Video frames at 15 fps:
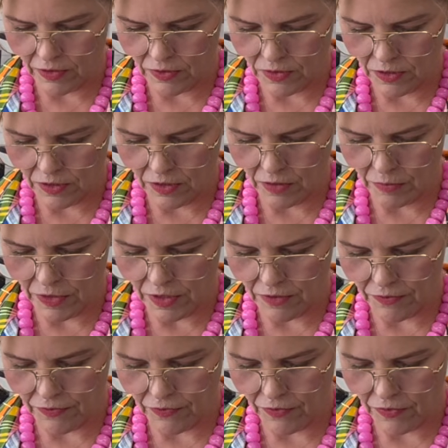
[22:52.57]
There's a little bit
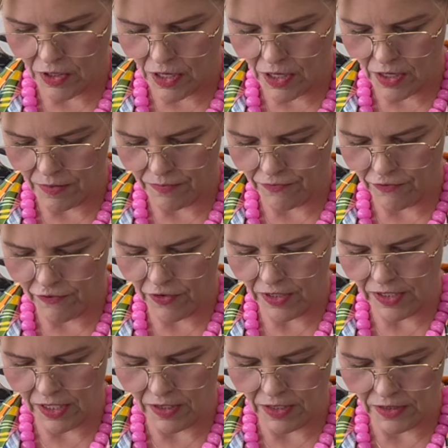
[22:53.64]
of
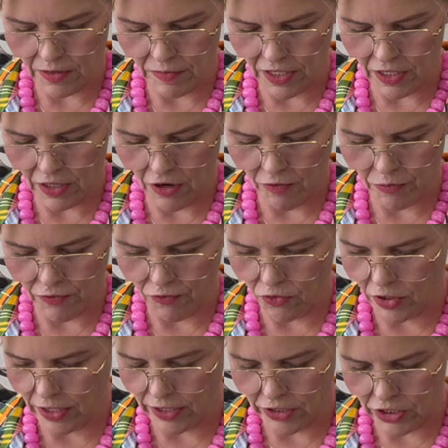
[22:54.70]
fuzz on this. I'm going to get off
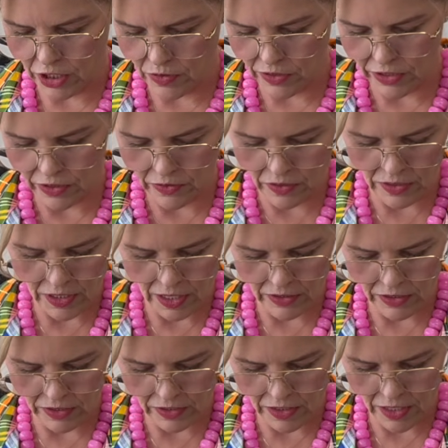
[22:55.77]
before I show it to you because I
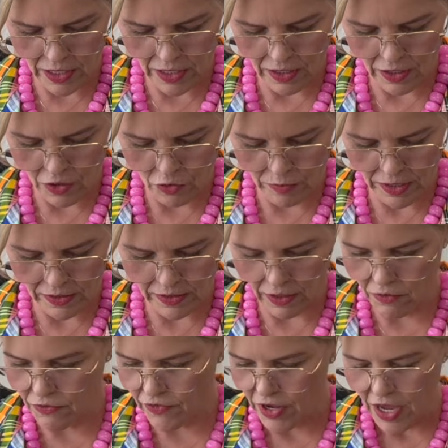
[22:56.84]
just can't help
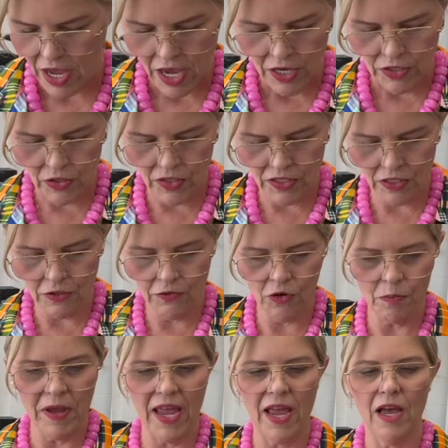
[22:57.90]
myself. So this is
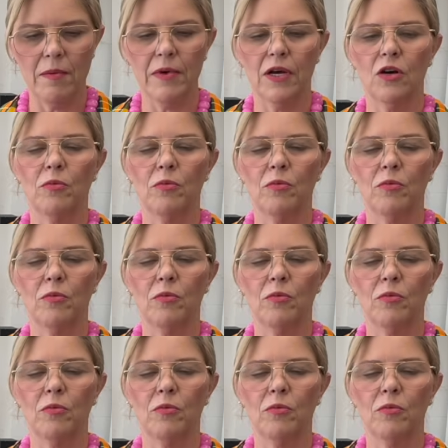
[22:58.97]
for Pam.